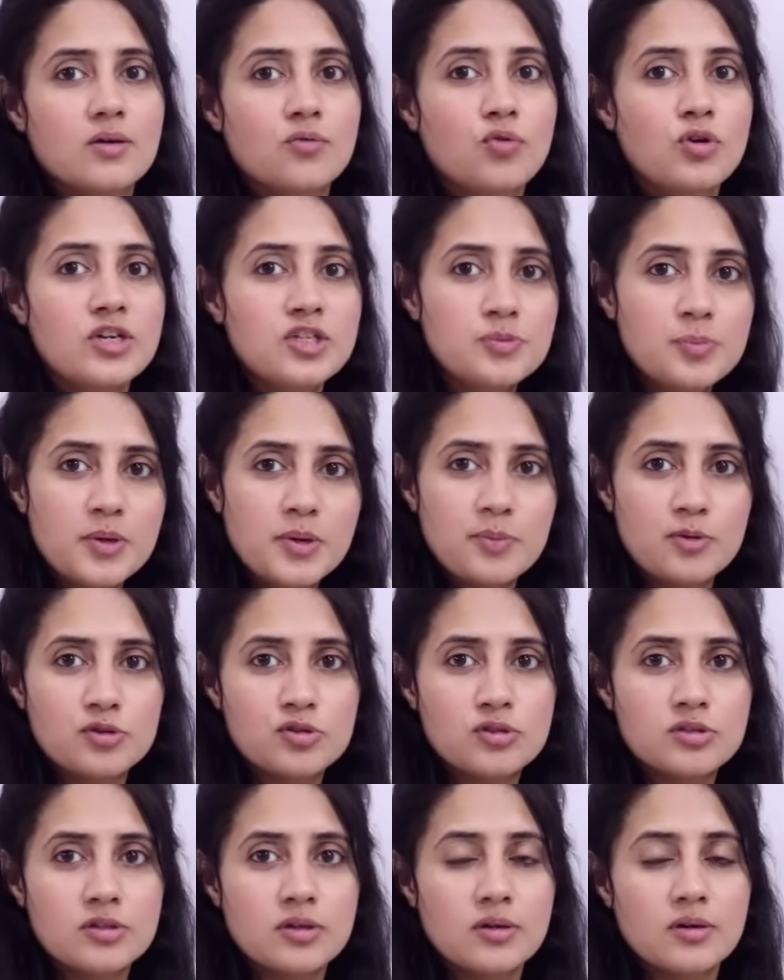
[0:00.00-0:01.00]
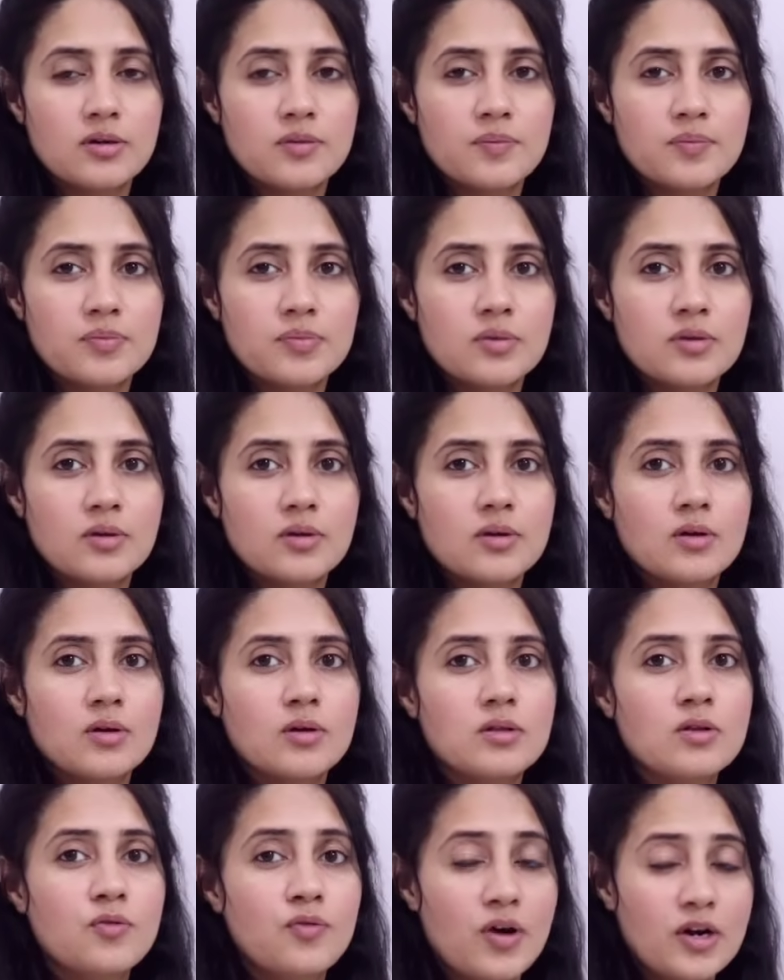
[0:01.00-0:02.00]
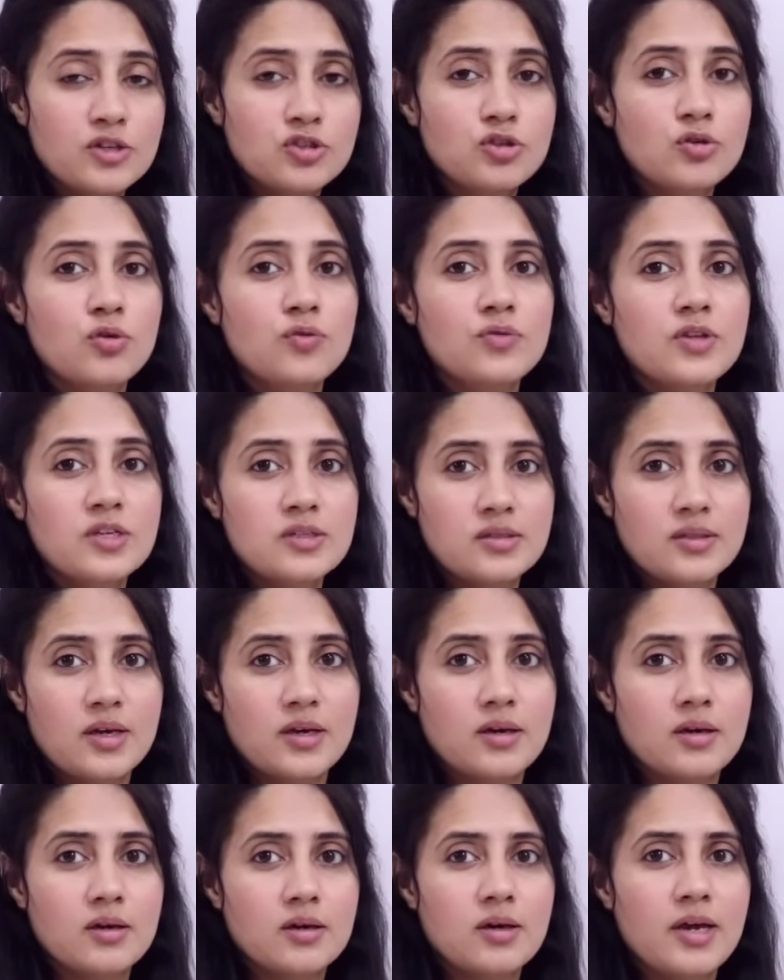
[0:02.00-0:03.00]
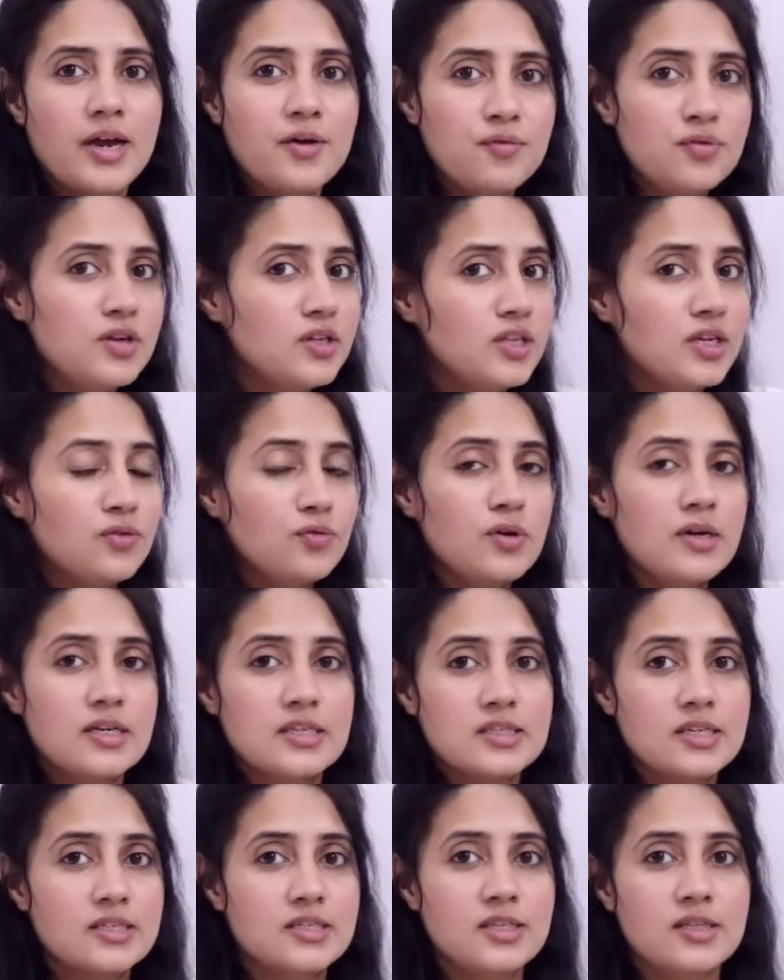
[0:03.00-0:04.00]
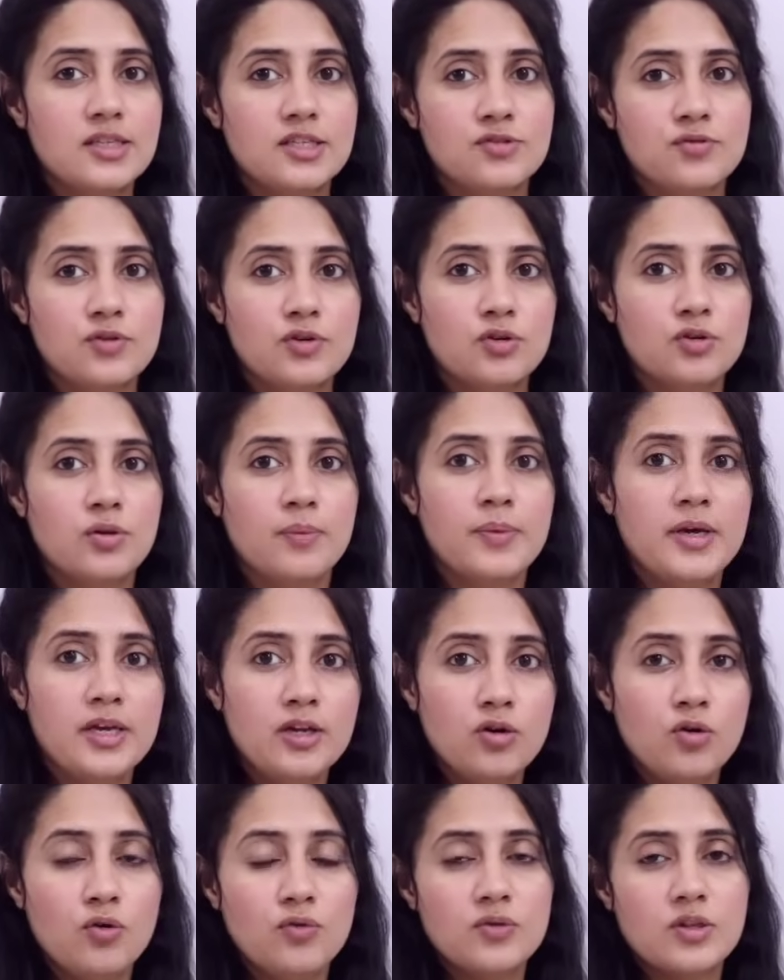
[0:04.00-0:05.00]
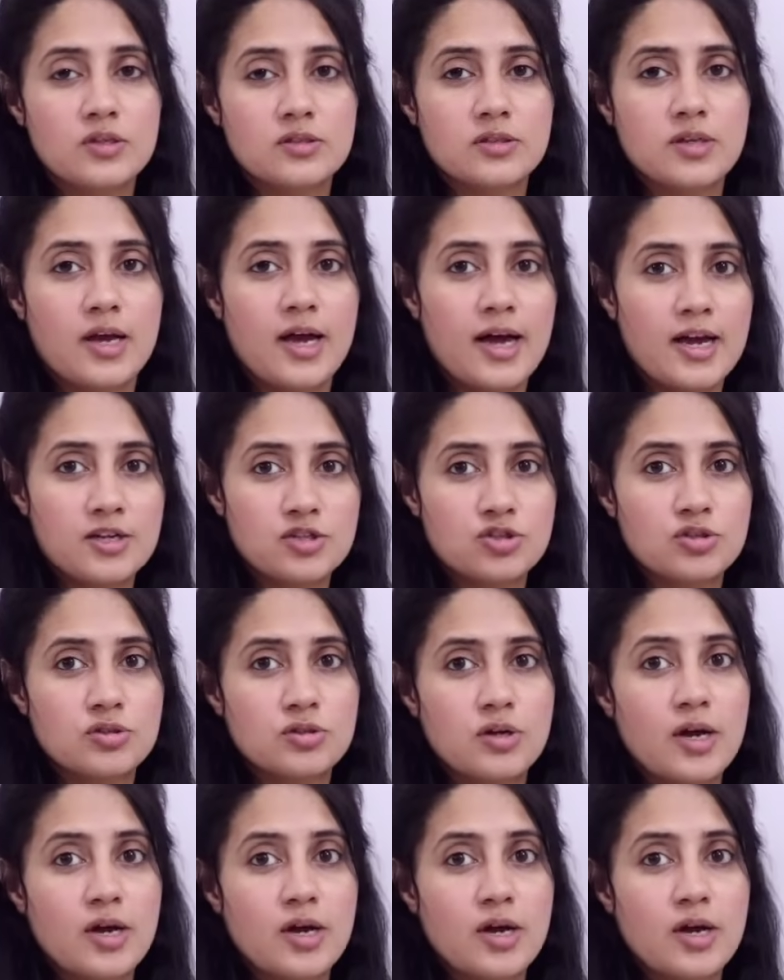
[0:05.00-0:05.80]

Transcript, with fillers: What is preprocessor? The function of this thing. Everything we will discuss in this video. The meaning of this hash.